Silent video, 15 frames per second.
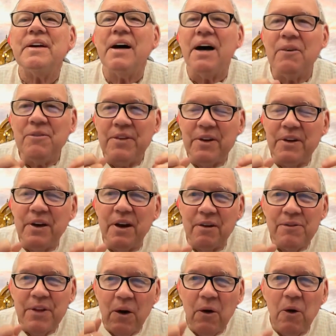of
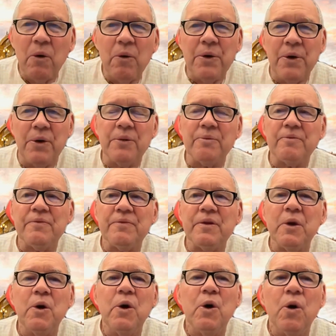the owner
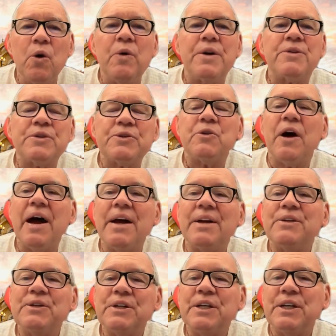who is
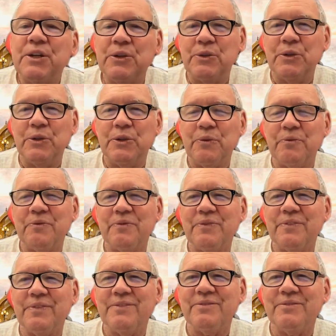trying to kill you?
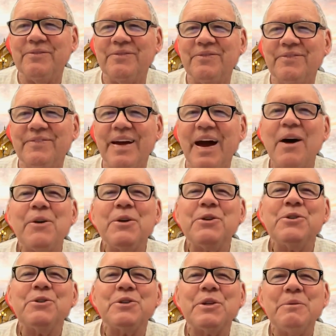How could
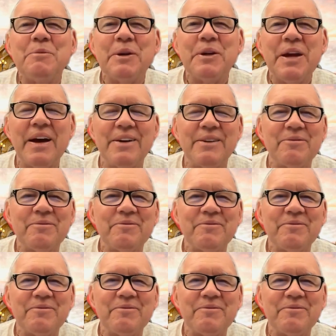you sleep at night?